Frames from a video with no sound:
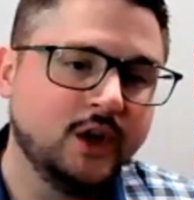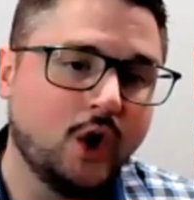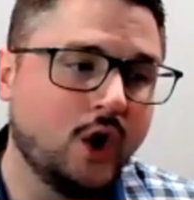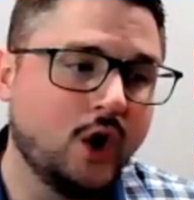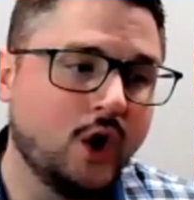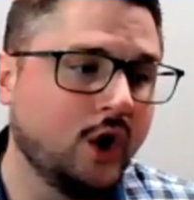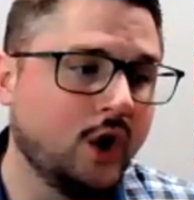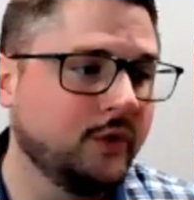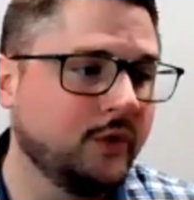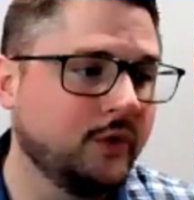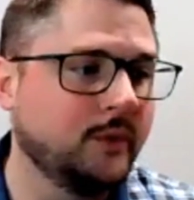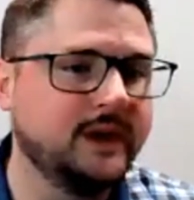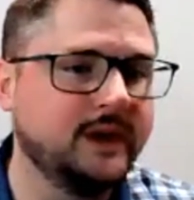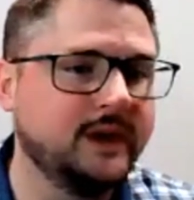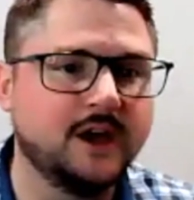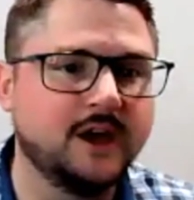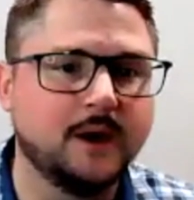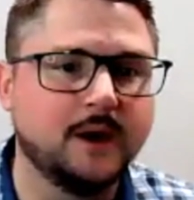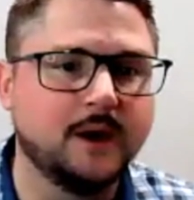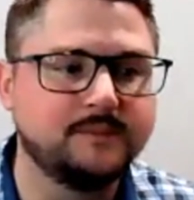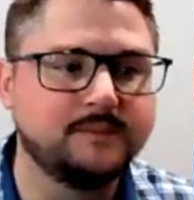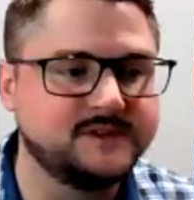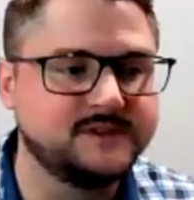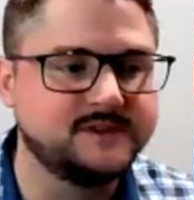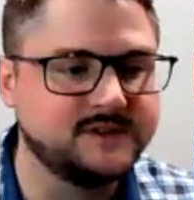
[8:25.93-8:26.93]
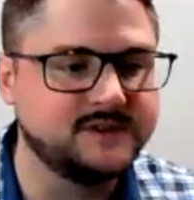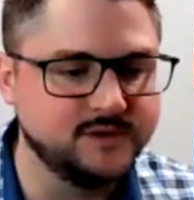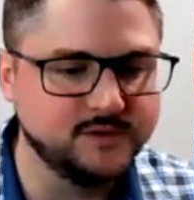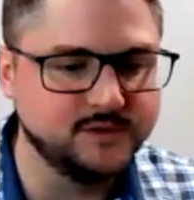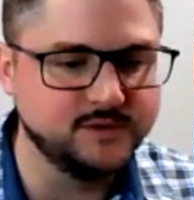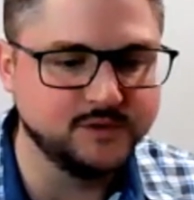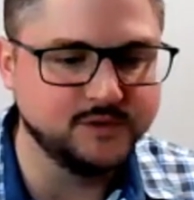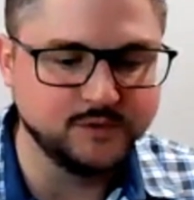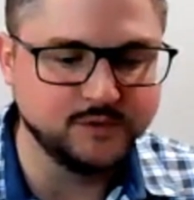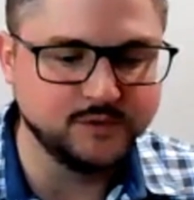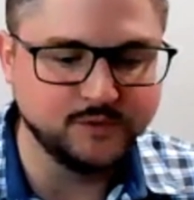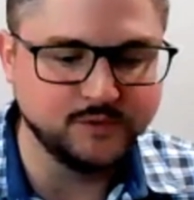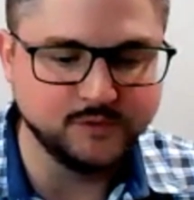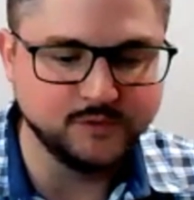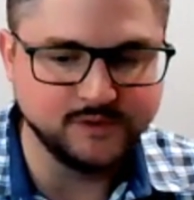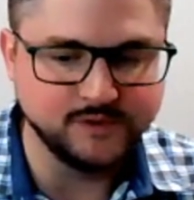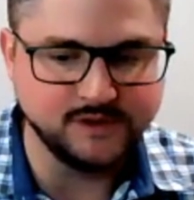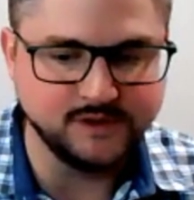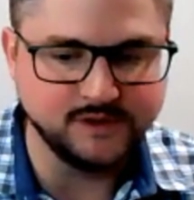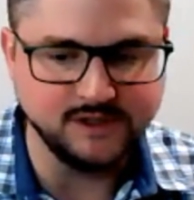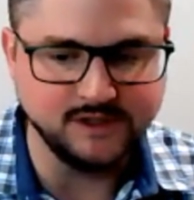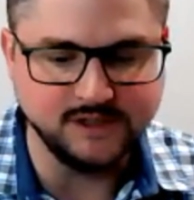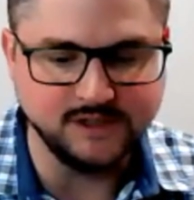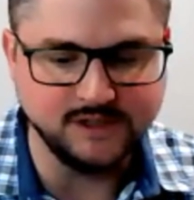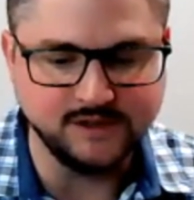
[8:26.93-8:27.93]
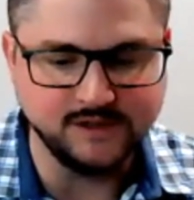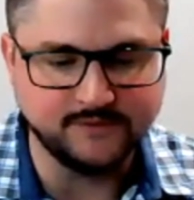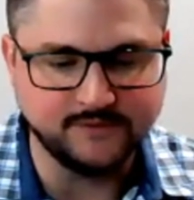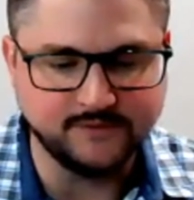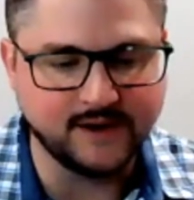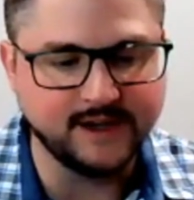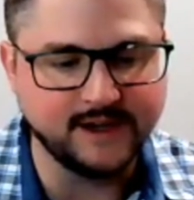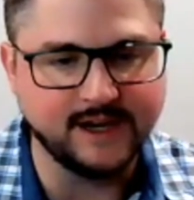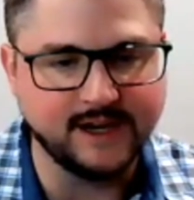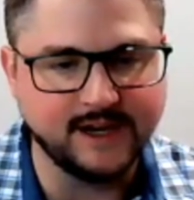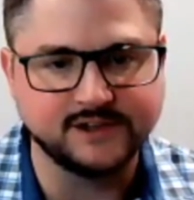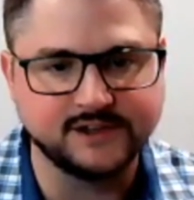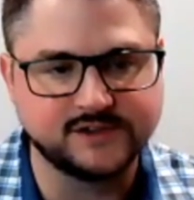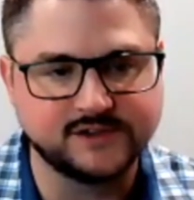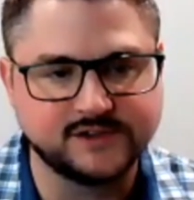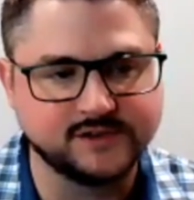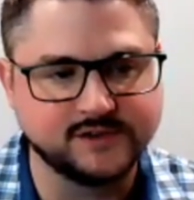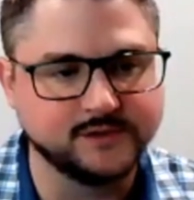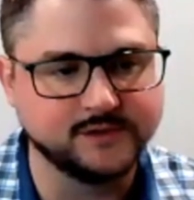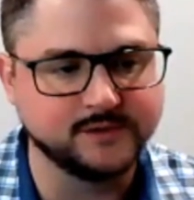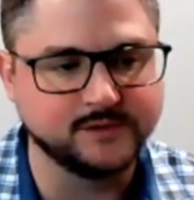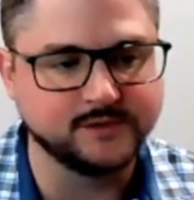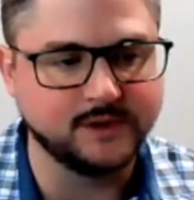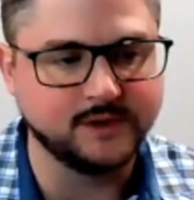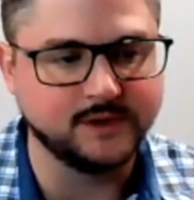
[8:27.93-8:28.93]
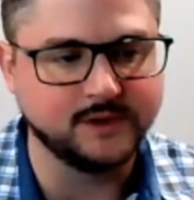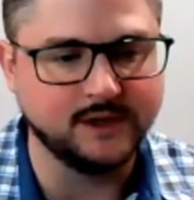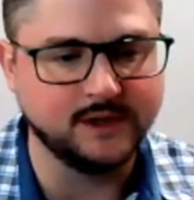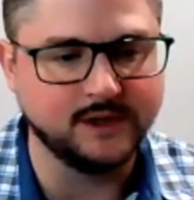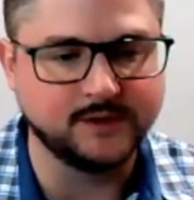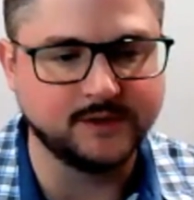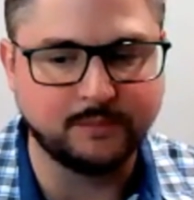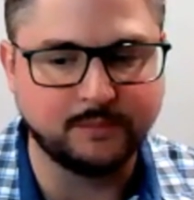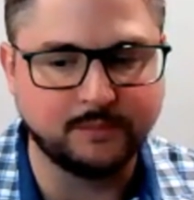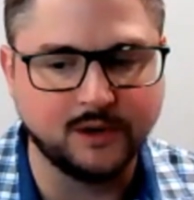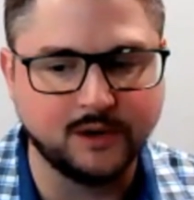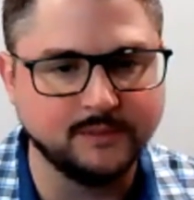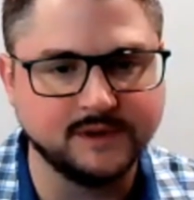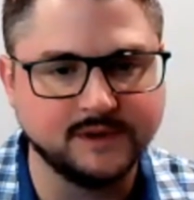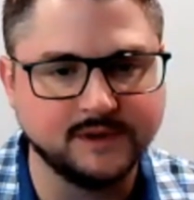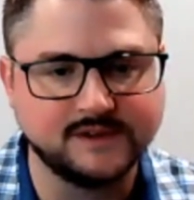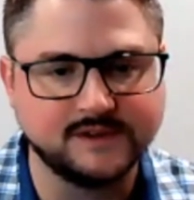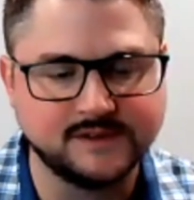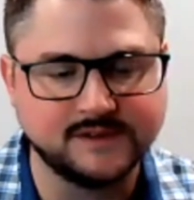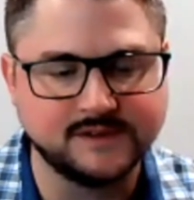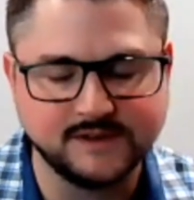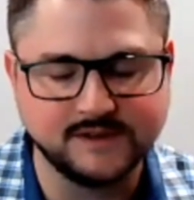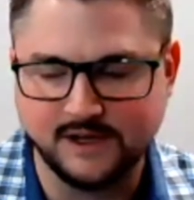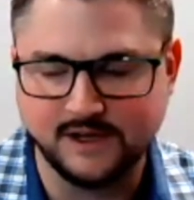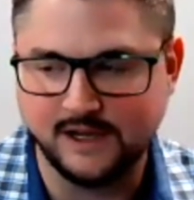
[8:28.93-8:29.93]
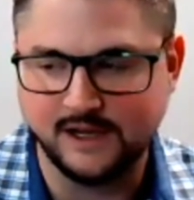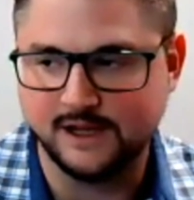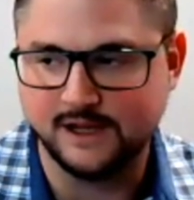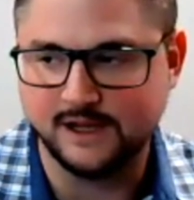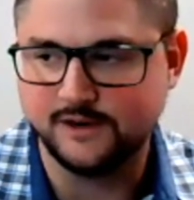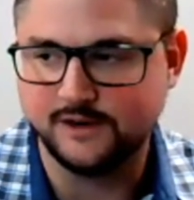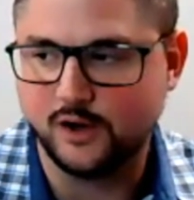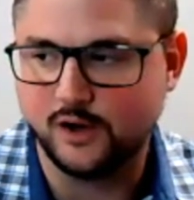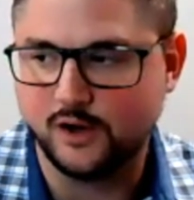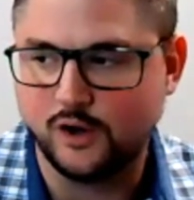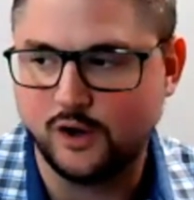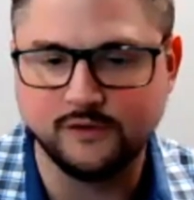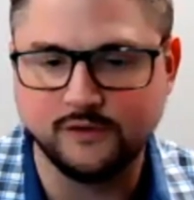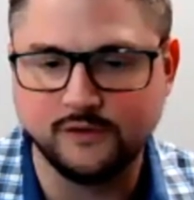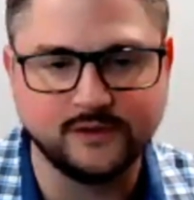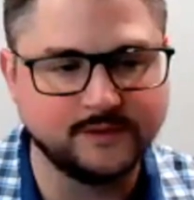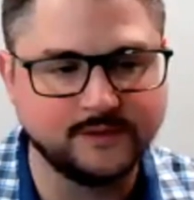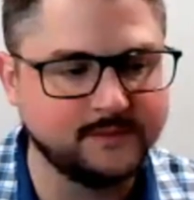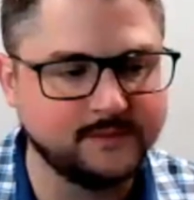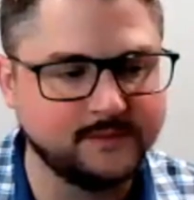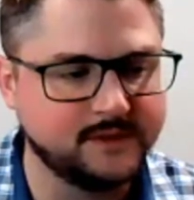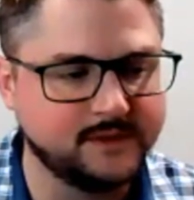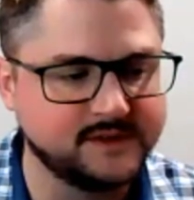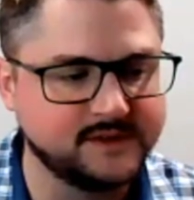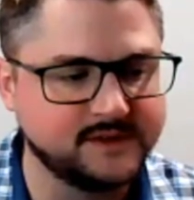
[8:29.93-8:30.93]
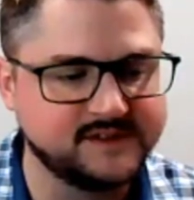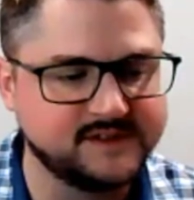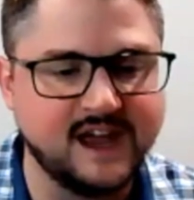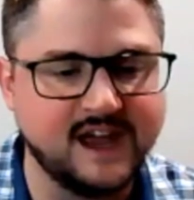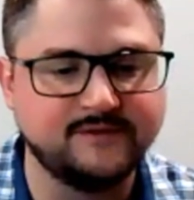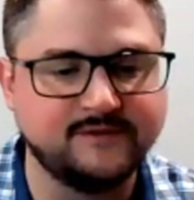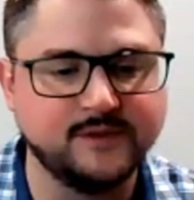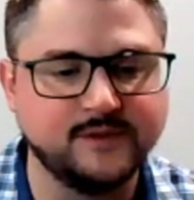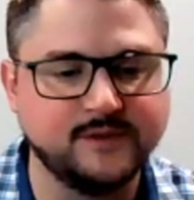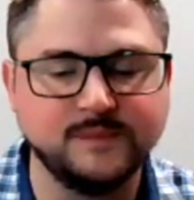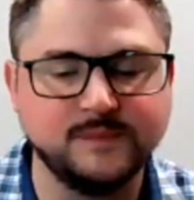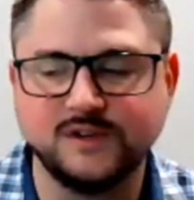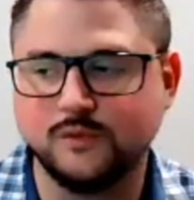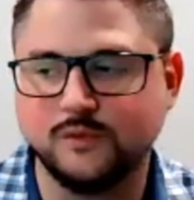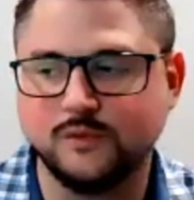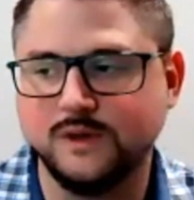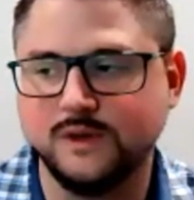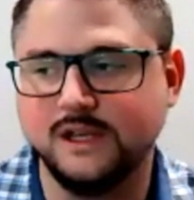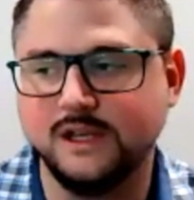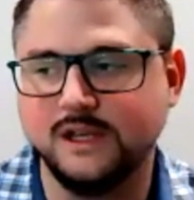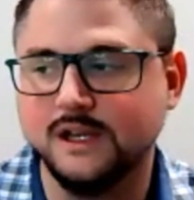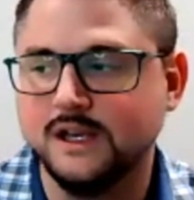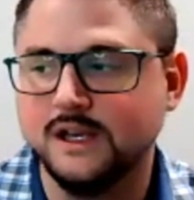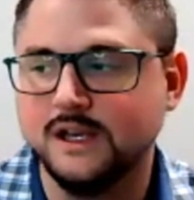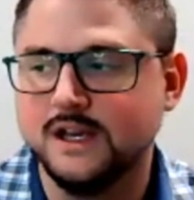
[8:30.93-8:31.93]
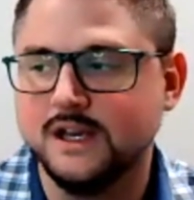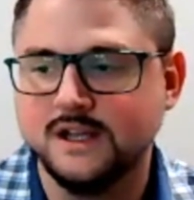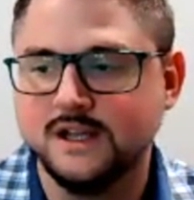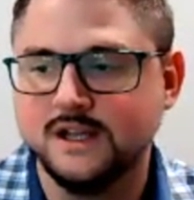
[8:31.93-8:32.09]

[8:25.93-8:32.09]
all the way up to the financial department and all the staff in between